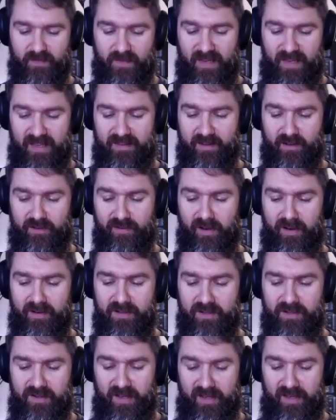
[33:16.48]
And there are
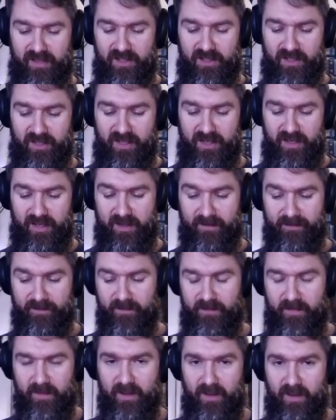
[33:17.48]
various things
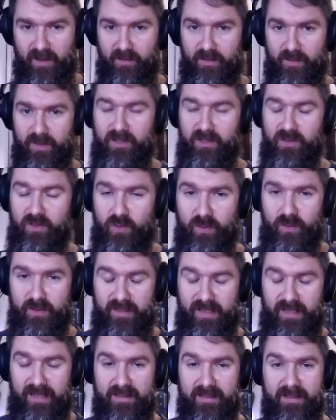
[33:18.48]
we can do with
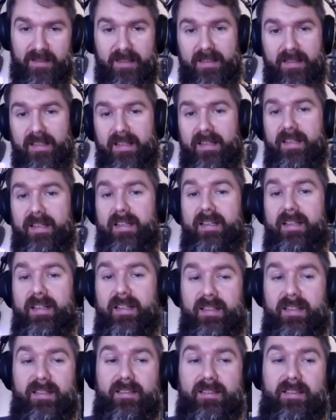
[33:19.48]
that.
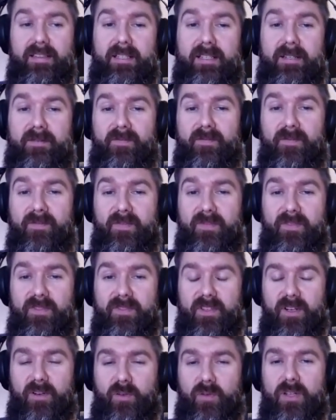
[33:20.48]

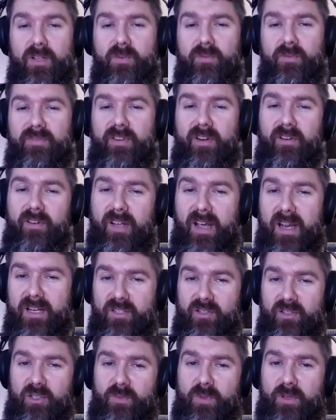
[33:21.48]
There are quite some
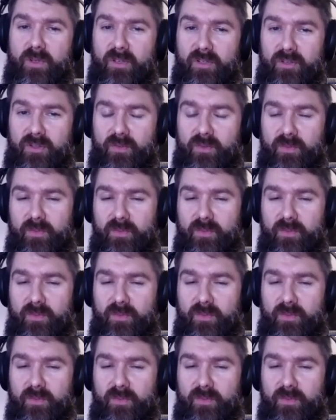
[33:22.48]
variations, because